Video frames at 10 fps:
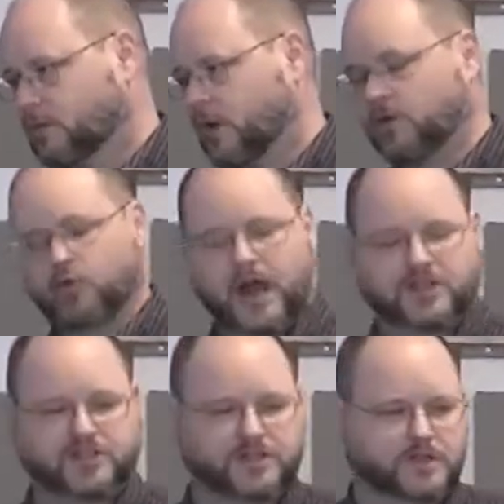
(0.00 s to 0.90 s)

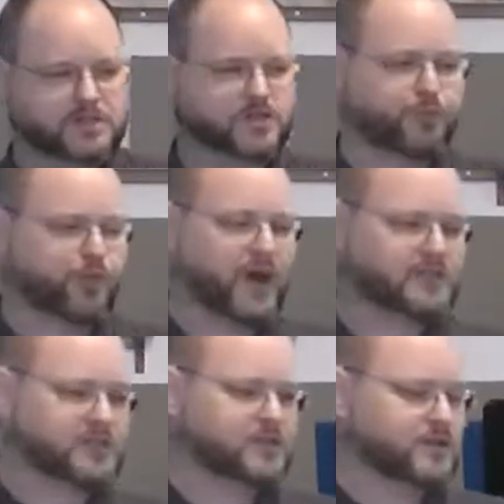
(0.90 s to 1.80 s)
Unrighteousness
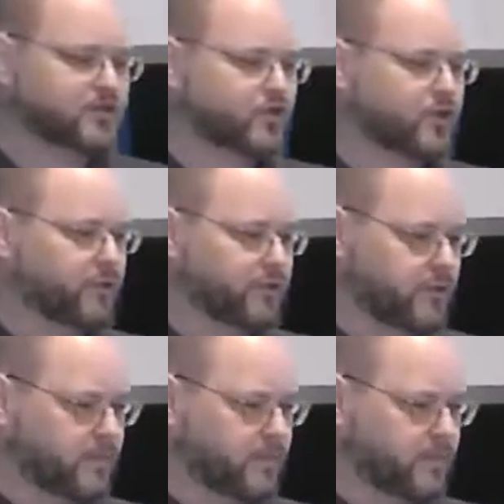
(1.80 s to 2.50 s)
suppresses the truth.